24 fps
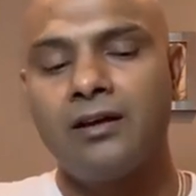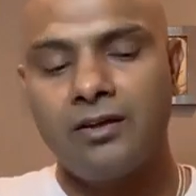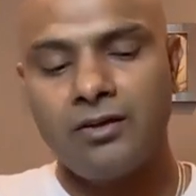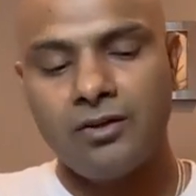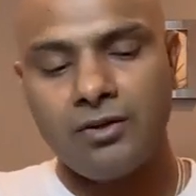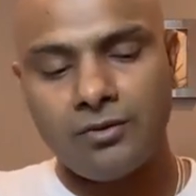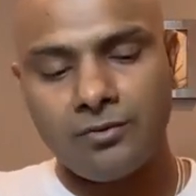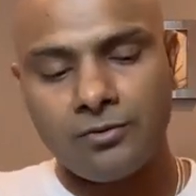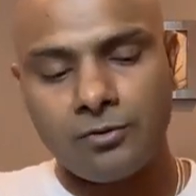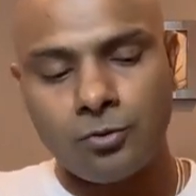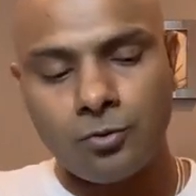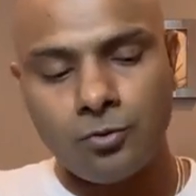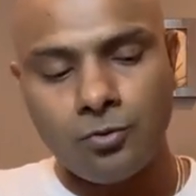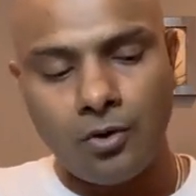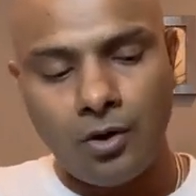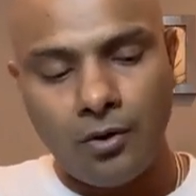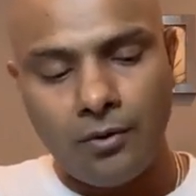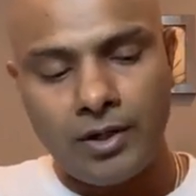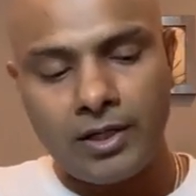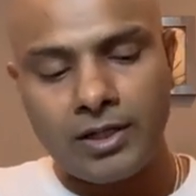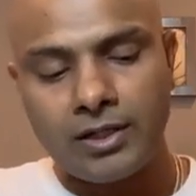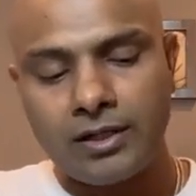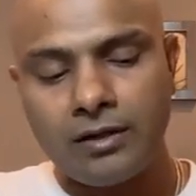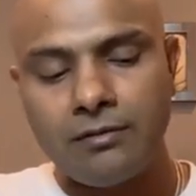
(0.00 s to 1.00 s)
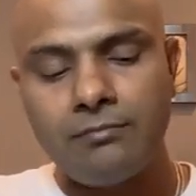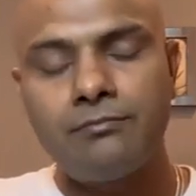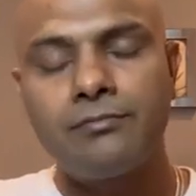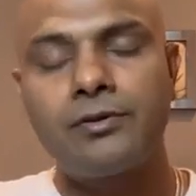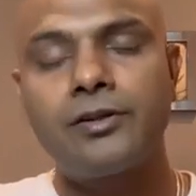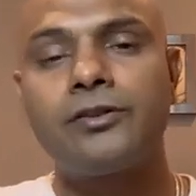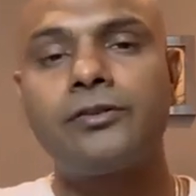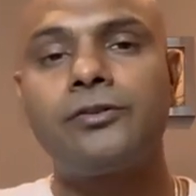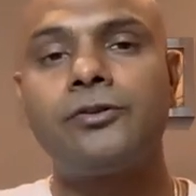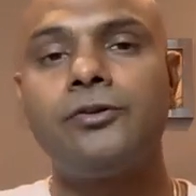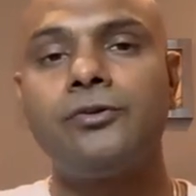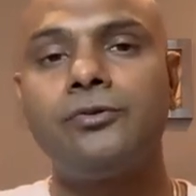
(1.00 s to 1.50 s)
To overcome
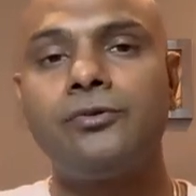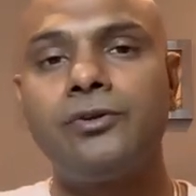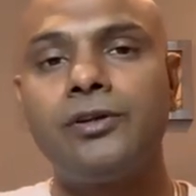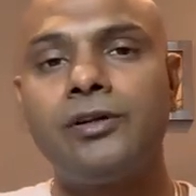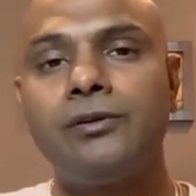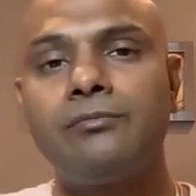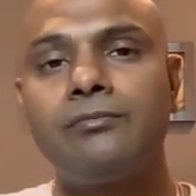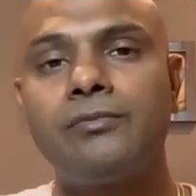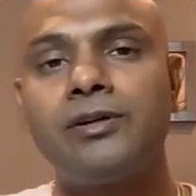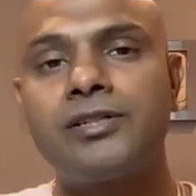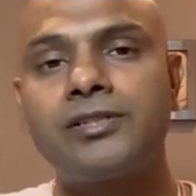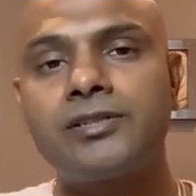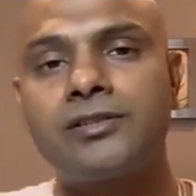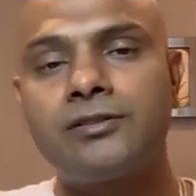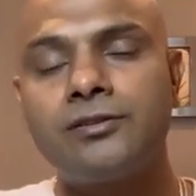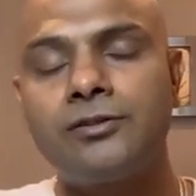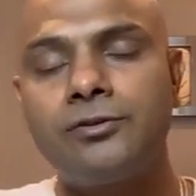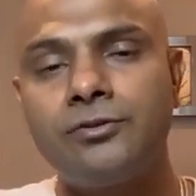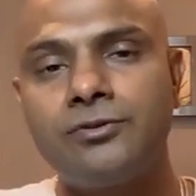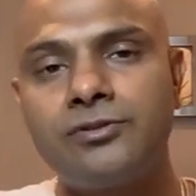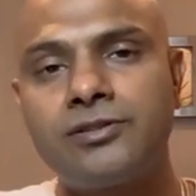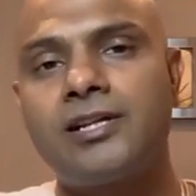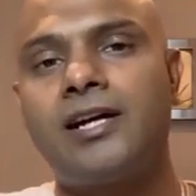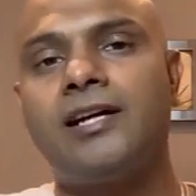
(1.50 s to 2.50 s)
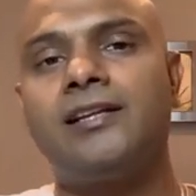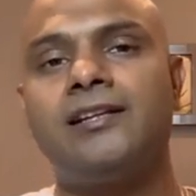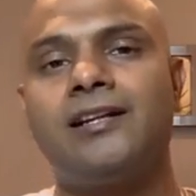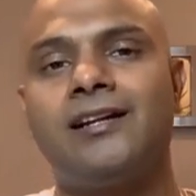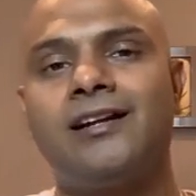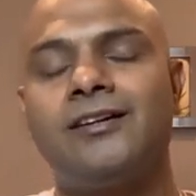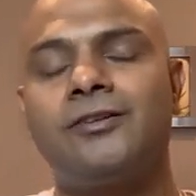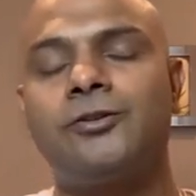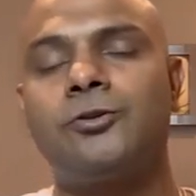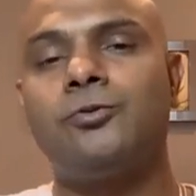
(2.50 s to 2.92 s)
Mrityu, you must do sadhana.